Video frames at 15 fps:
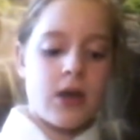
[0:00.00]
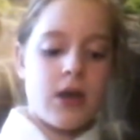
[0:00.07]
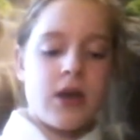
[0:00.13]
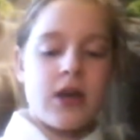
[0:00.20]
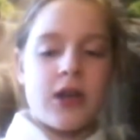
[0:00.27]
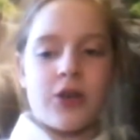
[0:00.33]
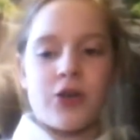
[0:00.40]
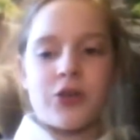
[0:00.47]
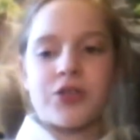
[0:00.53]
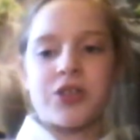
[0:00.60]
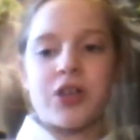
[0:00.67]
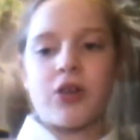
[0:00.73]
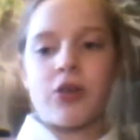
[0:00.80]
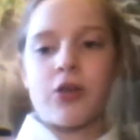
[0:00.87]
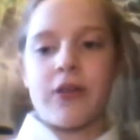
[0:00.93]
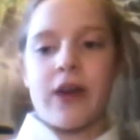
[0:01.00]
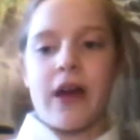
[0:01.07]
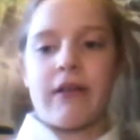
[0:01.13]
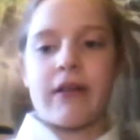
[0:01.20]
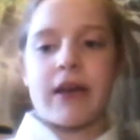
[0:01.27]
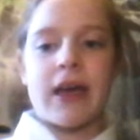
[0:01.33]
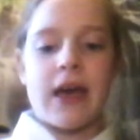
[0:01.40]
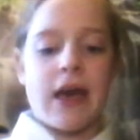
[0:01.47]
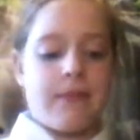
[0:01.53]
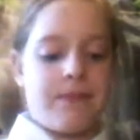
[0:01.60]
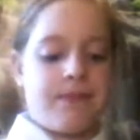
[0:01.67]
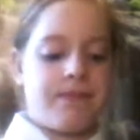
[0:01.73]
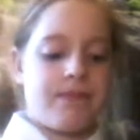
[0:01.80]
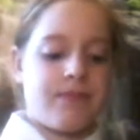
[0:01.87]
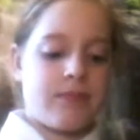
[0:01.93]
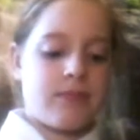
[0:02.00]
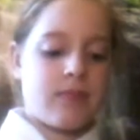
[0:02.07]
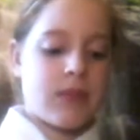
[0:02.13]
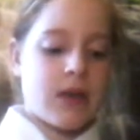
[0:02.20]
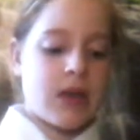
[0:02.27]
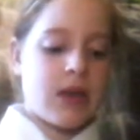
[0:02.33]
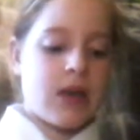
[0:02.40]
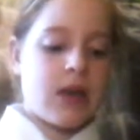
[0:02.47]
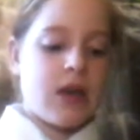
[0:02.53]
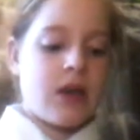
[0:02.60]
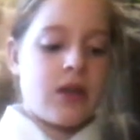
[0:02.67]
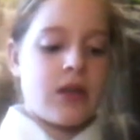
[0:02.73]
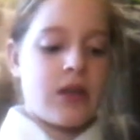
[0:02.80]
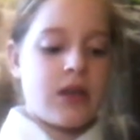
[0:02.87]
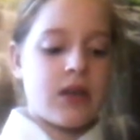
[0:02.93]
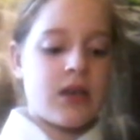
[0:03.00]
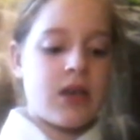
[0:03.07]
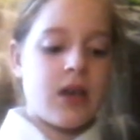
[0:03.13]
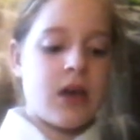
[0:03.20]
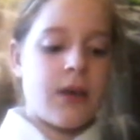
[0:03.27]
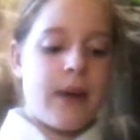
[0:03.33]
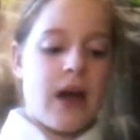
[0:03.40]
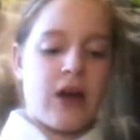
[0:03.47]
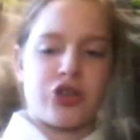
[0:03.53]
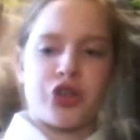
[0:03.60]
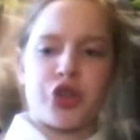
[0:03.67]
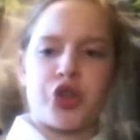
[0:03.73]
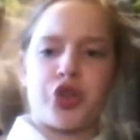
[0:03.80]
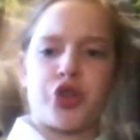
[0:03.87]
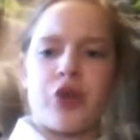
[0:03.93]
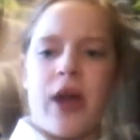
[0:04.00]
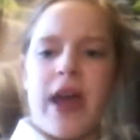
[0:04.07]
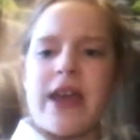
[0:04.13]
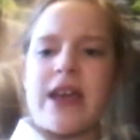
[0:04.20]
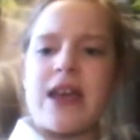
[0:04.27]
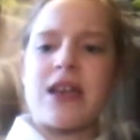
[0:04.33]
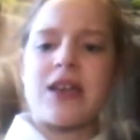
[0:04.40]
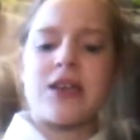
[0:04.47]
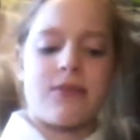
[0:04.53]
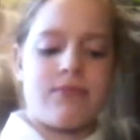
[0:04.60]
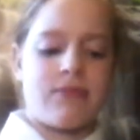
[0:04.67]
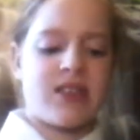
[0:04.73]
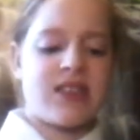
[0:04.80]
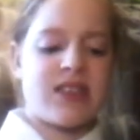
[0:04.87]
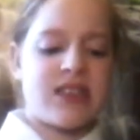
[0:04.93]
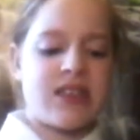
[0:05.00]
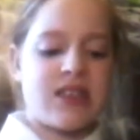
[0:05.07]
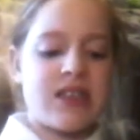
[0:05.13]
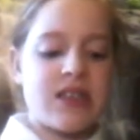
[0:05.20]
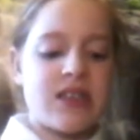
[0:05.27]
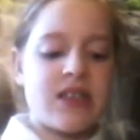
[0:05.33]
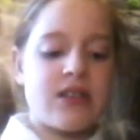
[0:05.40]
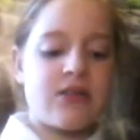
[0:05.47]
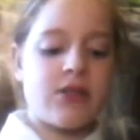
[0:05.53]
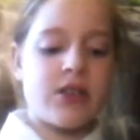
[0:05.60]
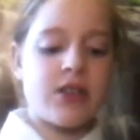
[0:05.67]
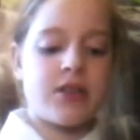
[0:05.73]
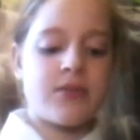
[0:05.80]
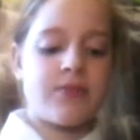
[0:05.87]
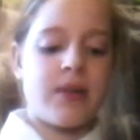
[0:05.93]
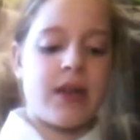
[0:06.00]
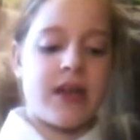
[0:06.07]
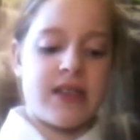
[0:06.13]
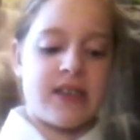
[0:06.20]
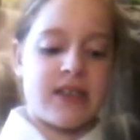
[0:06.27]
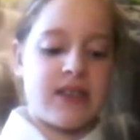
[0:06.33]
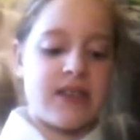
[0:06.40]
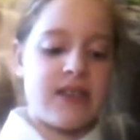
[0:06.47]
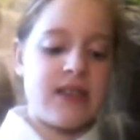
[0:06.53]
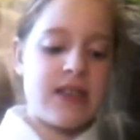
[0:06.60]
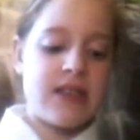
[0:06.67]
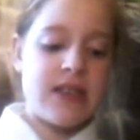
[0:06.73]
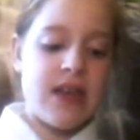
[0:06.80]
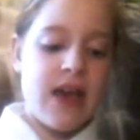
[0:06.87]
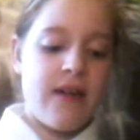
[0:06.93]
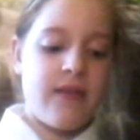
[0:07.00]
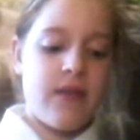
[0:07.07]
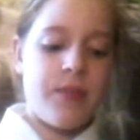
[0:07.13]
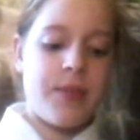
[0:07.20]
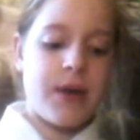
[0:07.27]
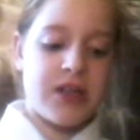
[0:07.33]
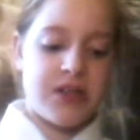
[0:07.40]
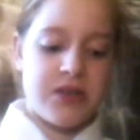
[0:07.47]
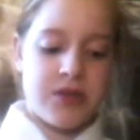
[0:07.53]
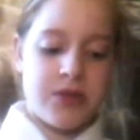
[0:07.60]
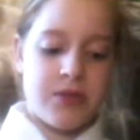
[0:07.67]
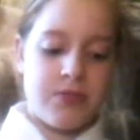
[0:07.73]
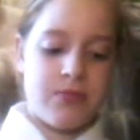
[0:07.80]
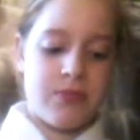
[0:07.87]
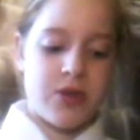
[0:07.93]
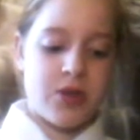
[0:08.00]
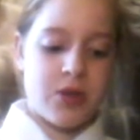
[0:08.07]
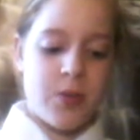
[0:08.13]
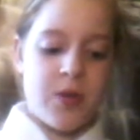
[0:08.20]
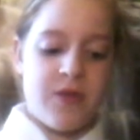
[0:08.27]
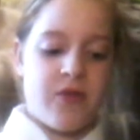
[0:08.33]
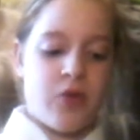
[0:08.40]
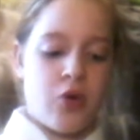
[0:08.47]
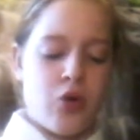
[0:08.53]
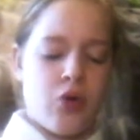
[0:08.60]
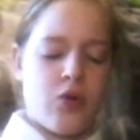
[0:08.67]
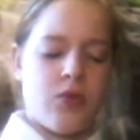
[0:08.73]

He also looked there again, thinking about a strange and mysterious place he's never been to before.